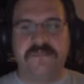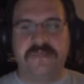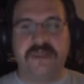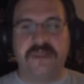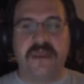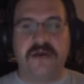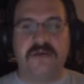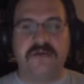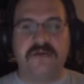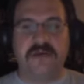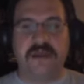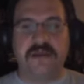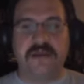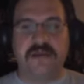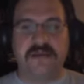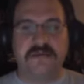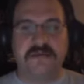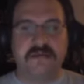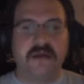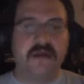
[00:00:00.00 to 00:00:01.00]
Now,
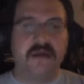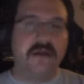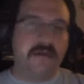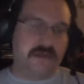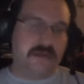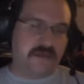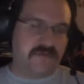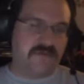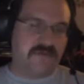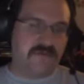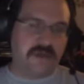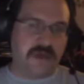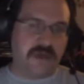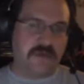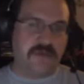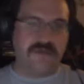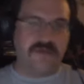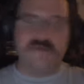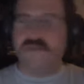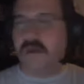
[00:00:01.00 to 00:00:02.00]
granted, yesterday
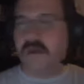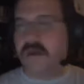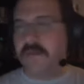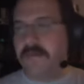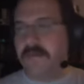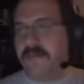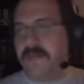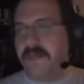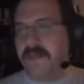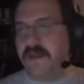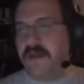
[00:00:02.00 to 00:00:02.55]
was some,